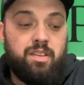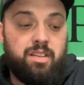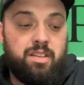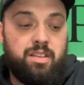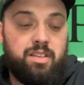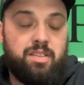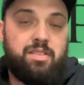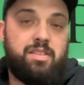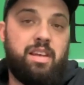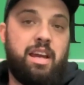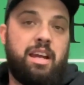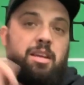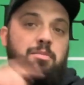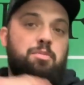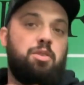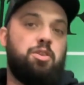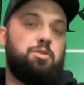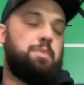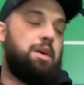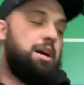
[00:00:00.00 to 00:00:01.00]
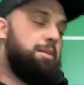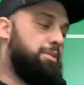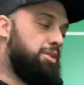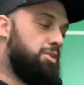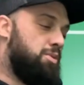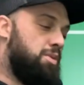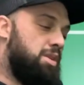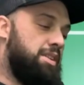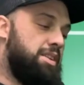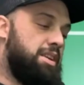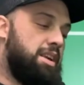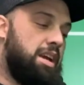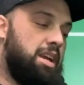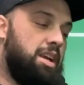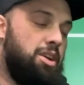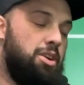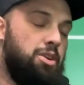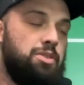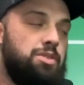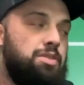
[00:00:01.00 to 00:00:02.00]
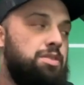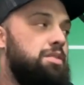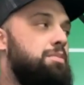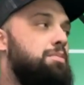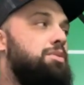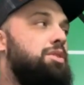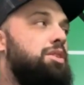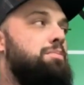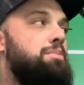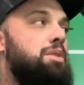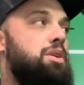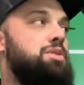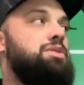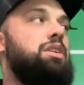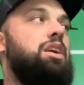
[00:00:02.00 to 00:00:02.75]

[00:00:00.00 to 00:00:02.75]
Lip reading: Second most popular one that I use the most